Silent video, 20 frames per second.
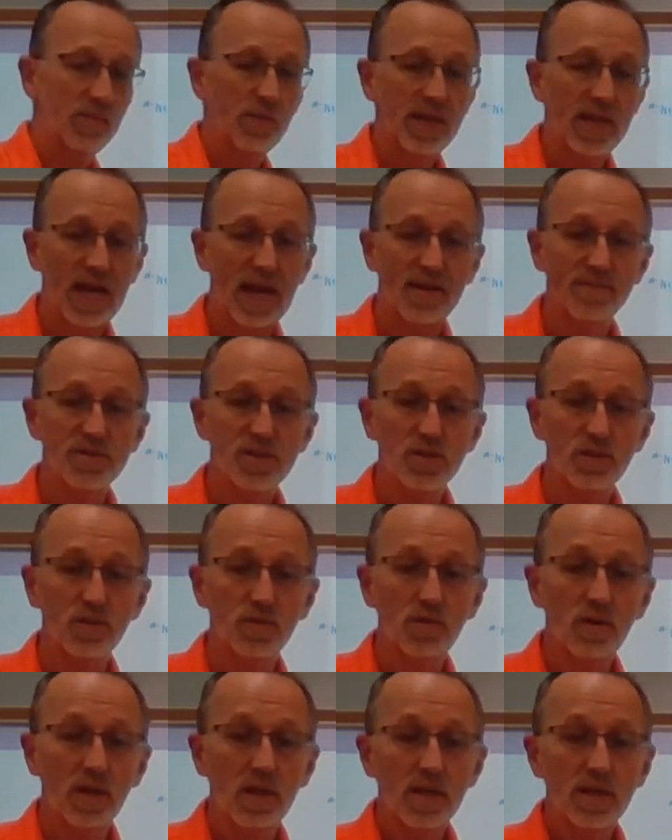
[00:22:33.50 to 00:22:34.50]
we have
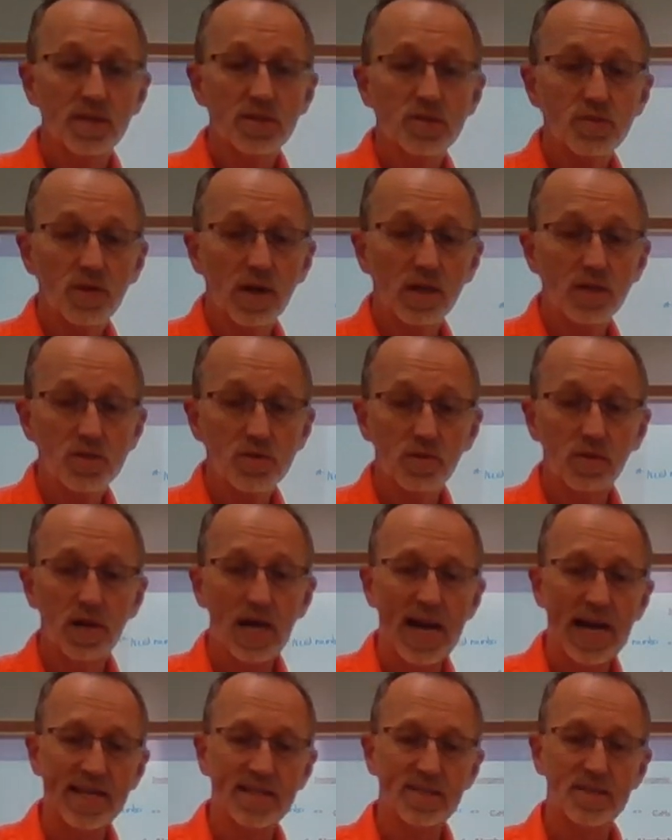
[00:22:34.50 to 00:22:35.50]
2 structural
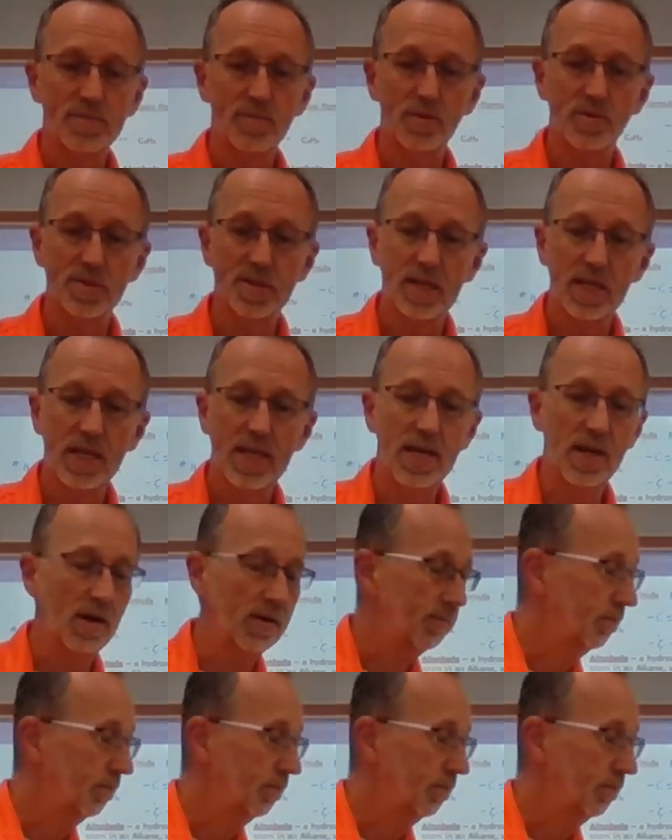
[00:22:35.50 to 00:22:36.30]
isomers here.